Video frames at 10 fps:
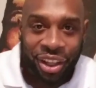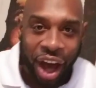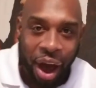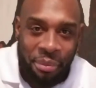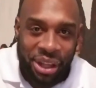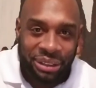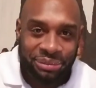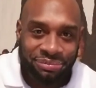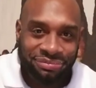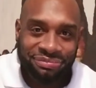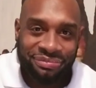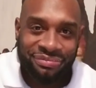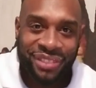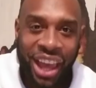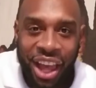comment,
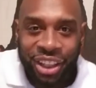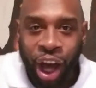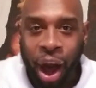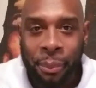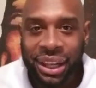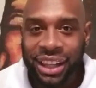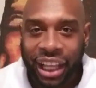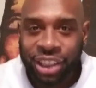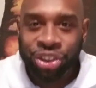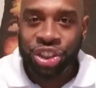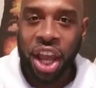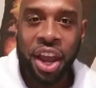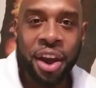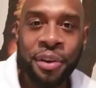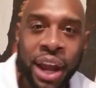comment like and
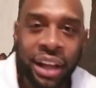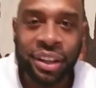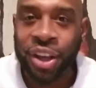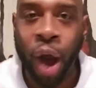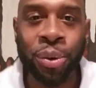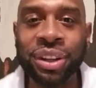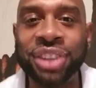share and don't